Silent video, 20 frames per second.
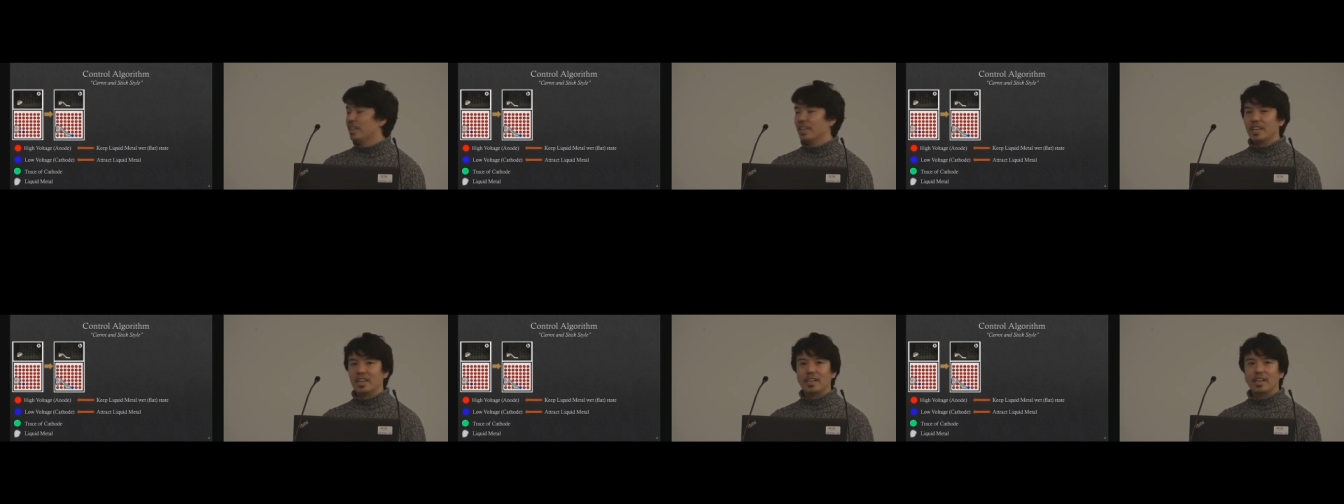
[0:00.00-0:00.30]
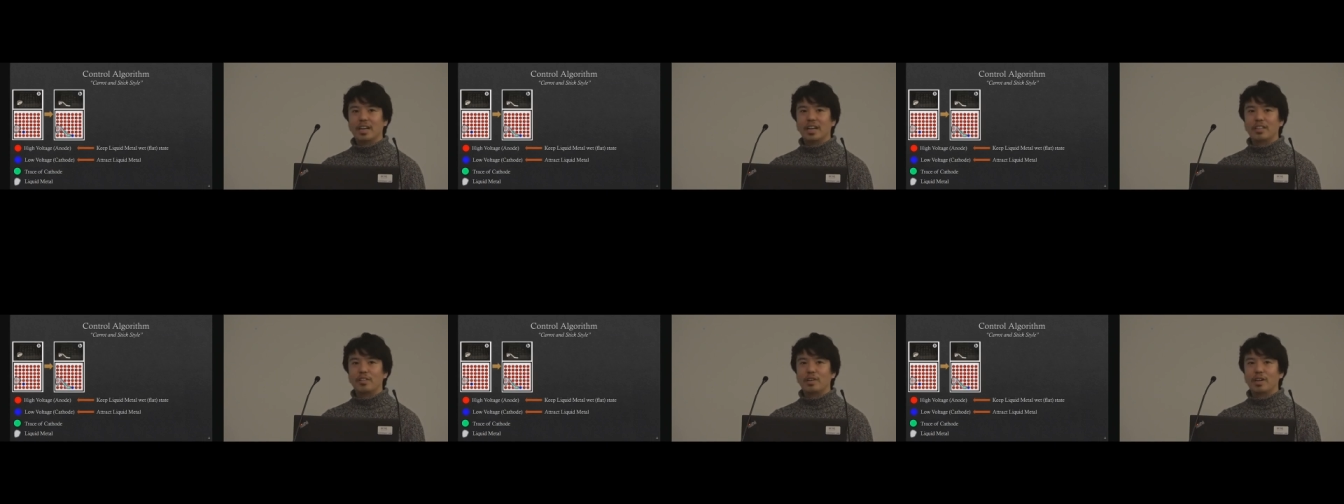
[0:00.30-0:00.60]
we
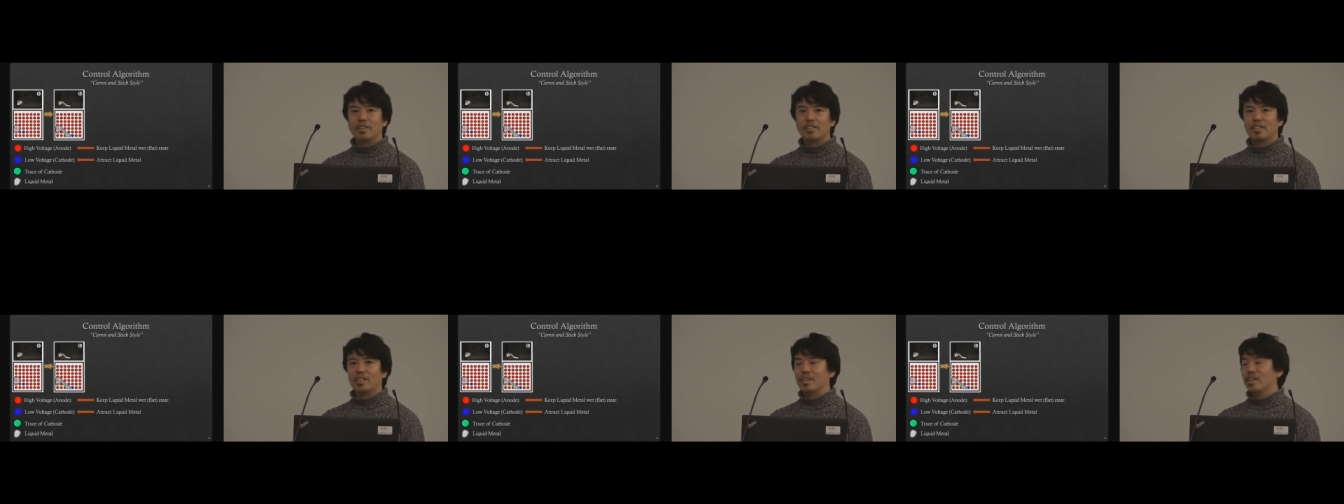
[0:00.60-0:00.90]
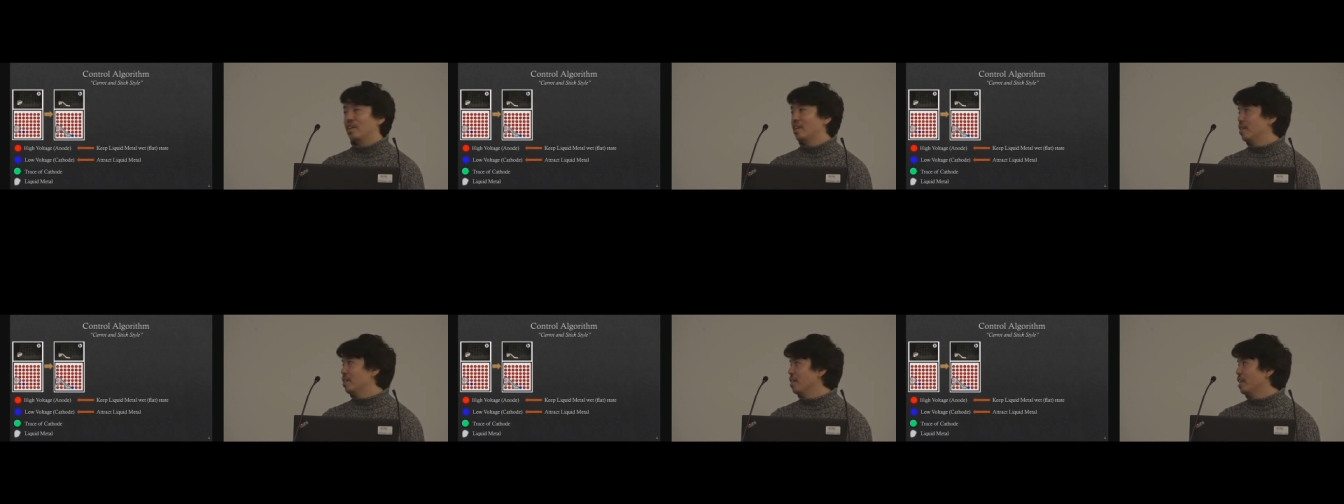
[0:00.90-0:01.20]
can attract
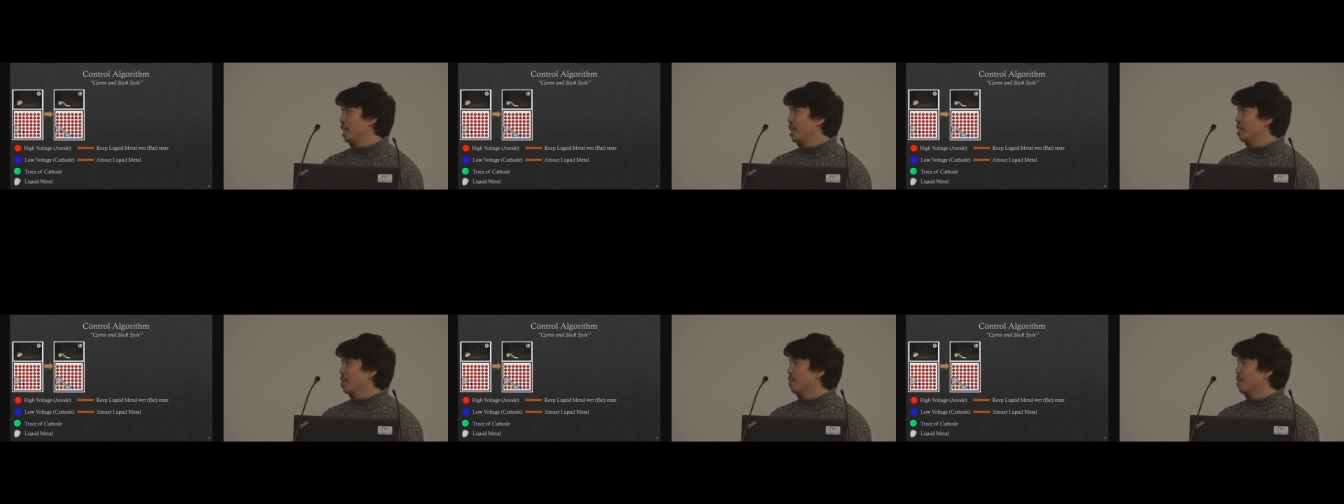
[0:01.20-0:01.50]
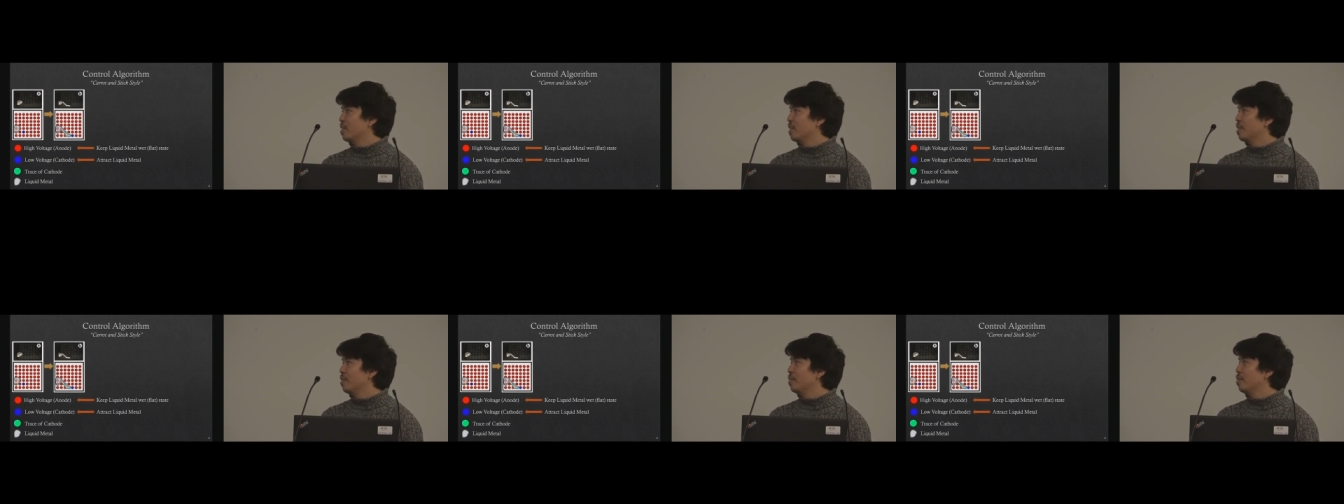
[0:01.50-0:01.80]
the liquid
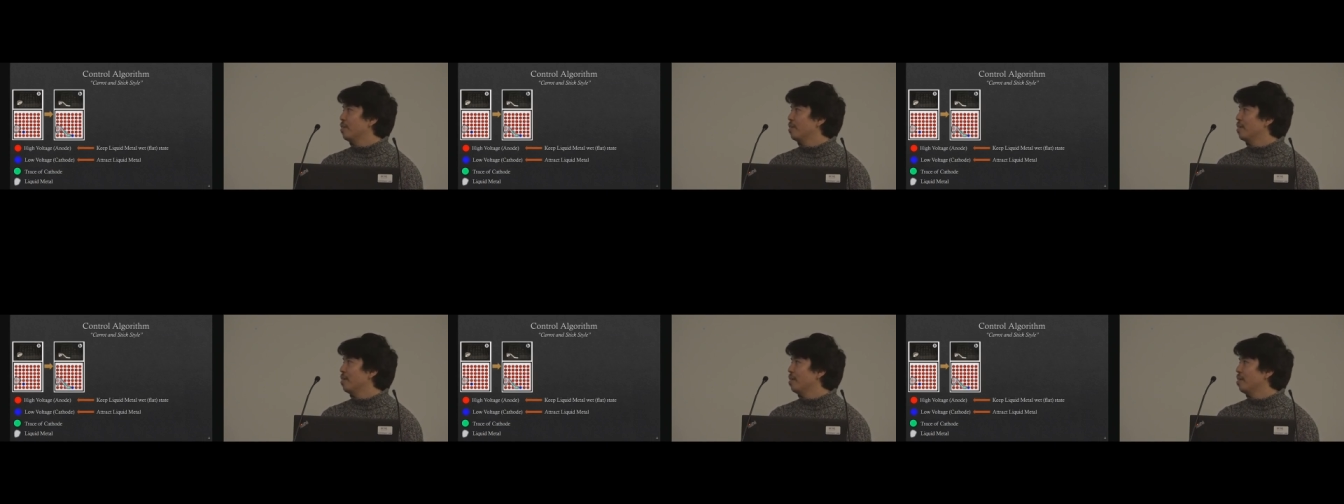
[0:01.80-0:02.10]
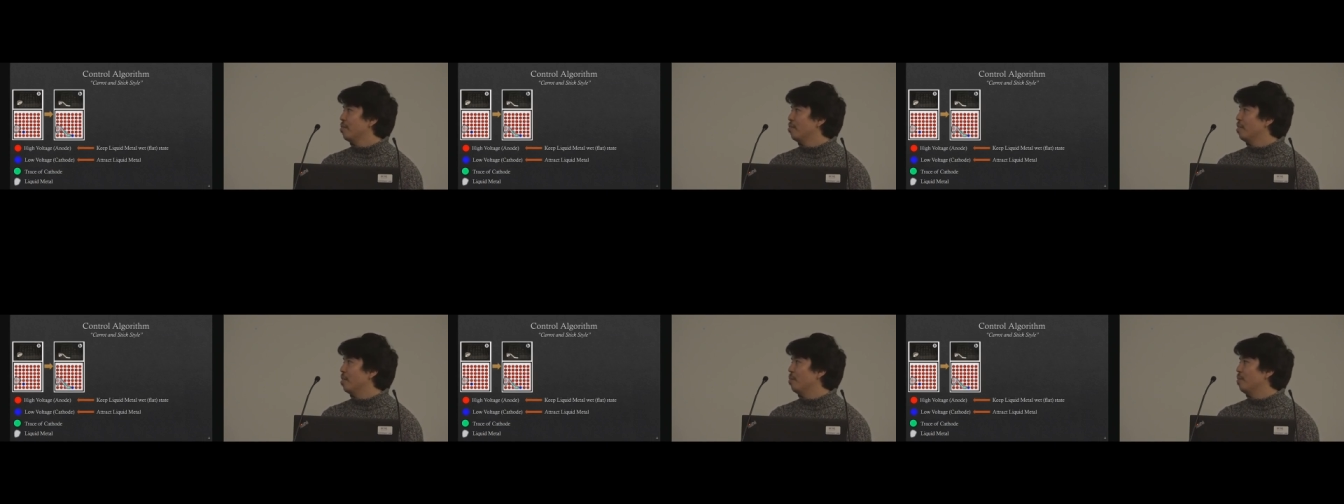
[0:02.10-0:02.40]
metal
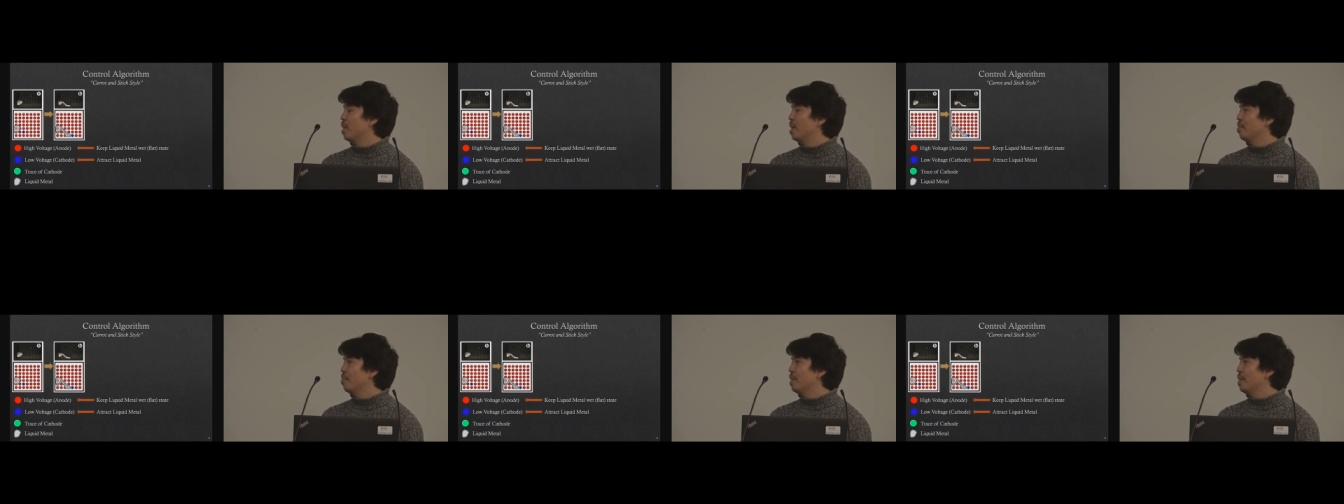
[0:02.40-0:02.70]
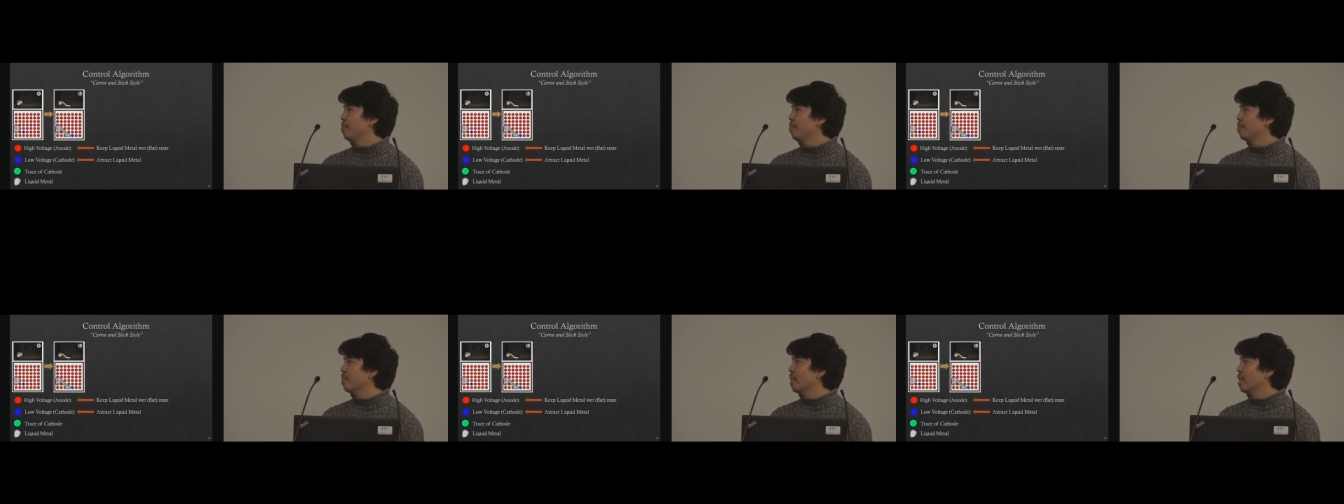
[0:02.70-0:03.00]
one by
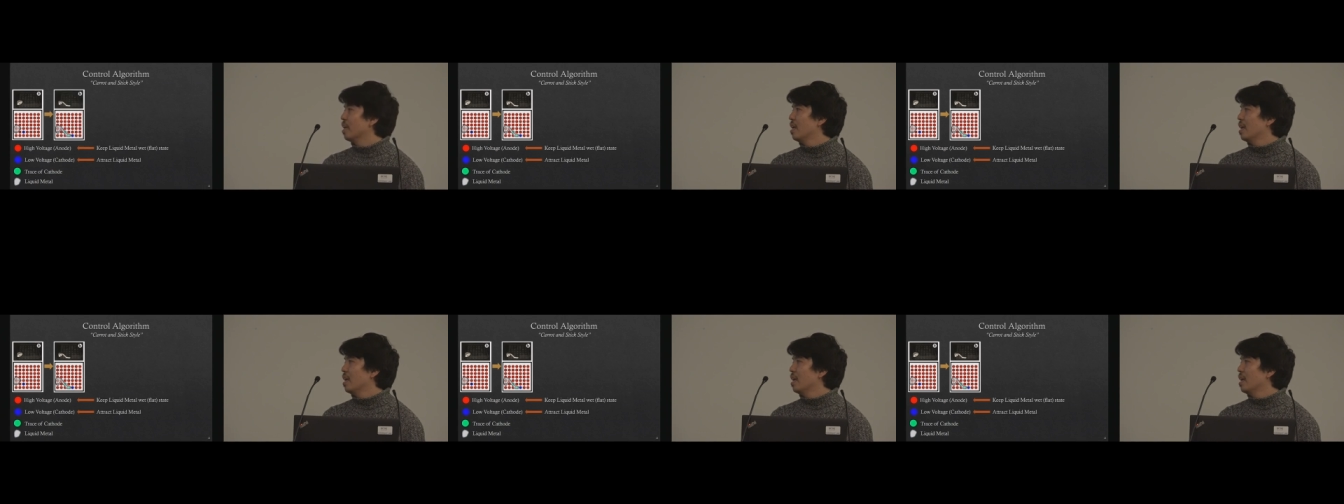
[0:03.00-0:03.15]
one.